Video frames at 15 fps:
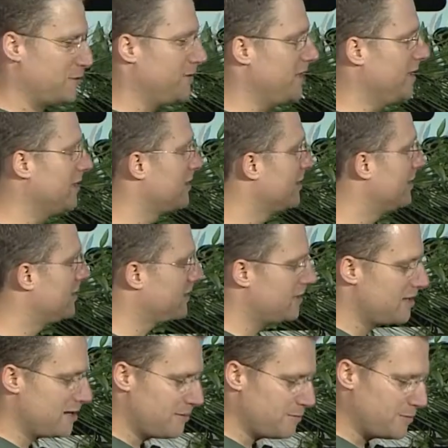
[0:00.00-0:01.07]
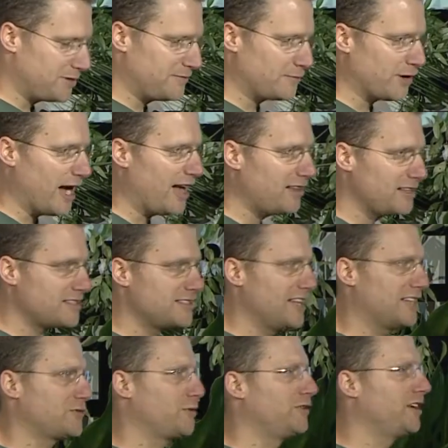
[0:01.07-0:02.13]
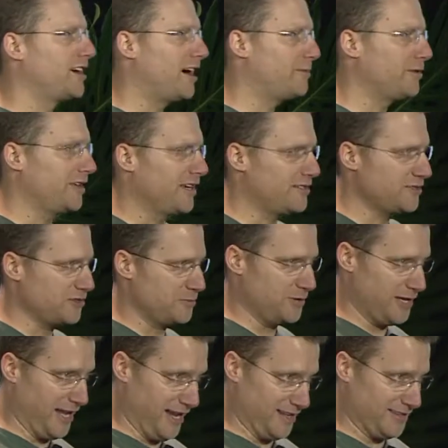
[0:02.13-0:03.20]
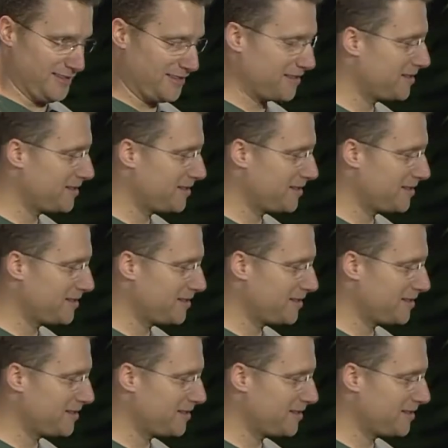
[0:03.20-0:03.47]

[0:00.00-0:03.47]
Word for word: routine. But for Alice, that's when the complications began.